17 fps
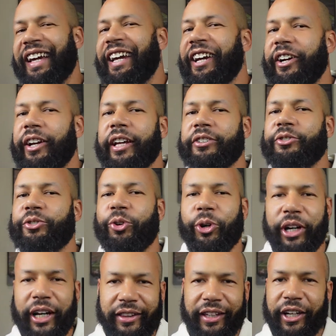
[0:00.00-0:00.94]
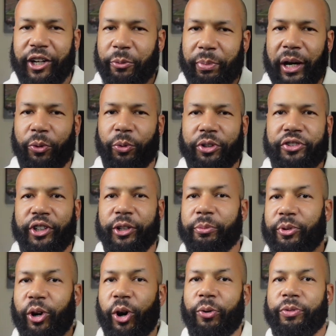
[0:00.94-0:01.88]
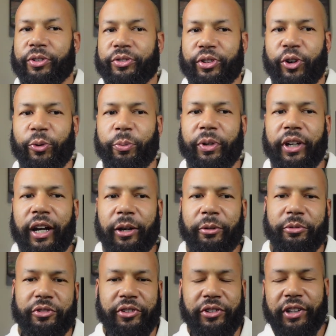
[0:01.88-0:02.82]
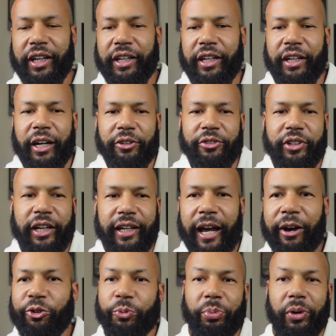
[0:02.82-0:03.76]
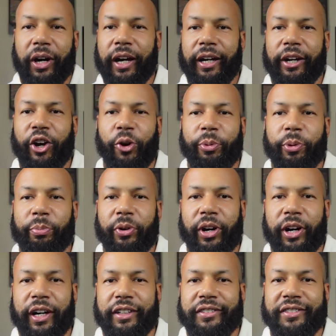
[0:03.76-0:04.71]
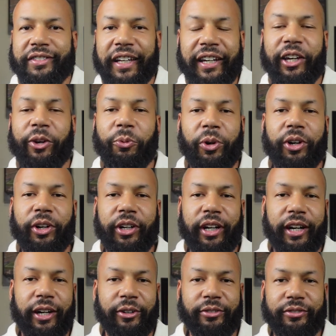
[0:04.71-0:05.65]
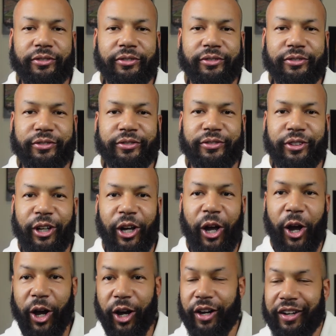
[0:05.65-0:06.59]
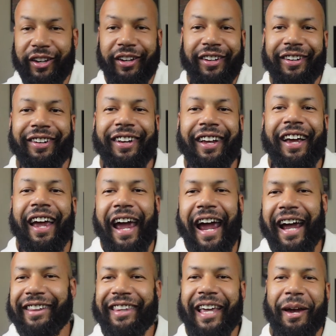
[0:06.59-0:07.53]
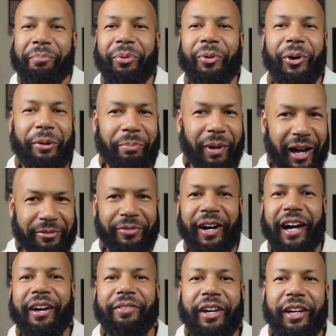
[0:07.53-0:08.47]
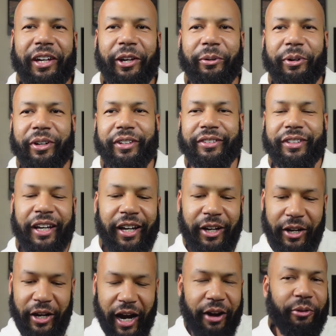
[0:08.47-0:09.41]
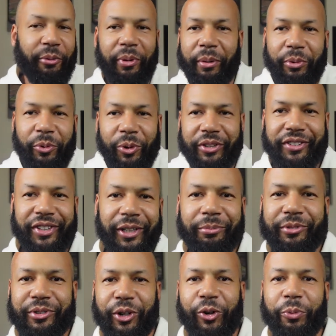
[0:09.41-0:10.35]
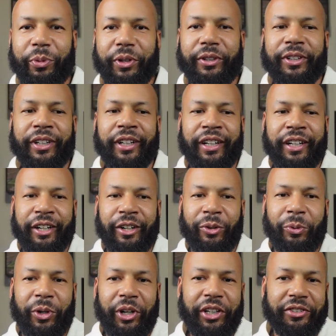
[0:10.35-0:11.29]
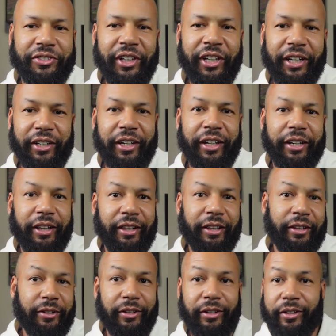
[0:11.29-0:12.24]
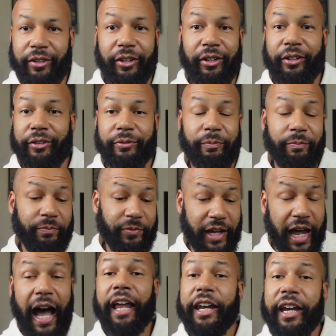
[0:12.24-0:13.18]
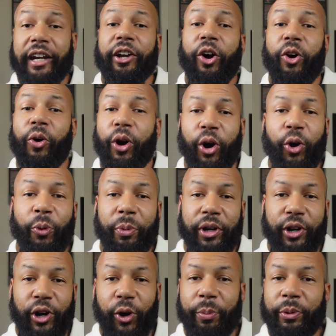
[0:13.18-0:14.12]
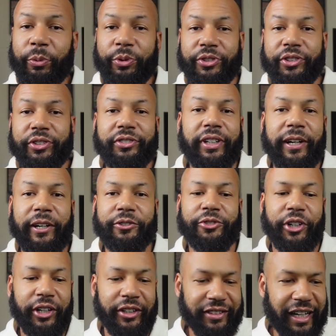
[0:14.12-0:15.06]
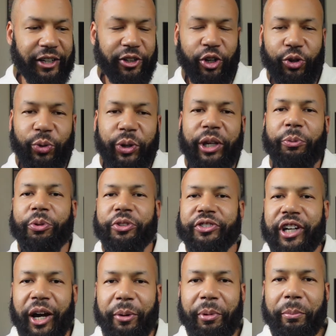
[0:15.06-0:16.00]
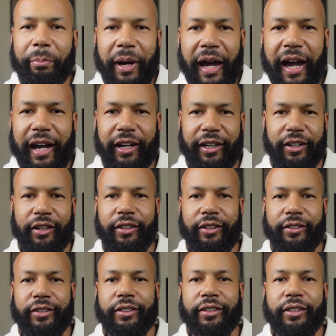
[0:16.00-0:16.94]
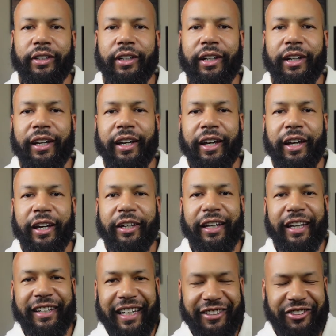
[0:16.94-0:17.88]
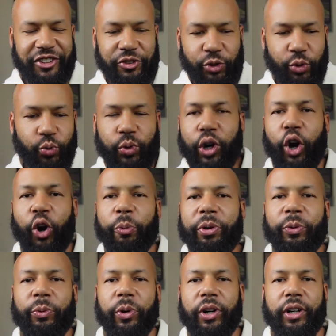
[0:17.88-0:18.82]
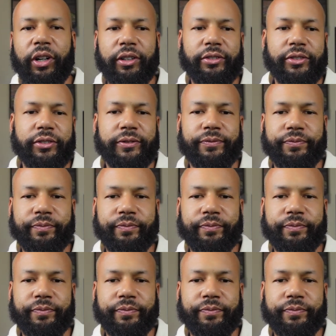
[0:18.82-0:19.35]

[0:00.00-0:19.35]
hear that story and I think about what Tim Grover told me. And I was thinking, I was like, that was probably Kobe Bryant's second workout at that point by 5 a.m. Because I remember what Tim told me, where he said that, look, I didn't go home when Kobe was in town training because I knew he was coming back. Like, that's just who Kobe was.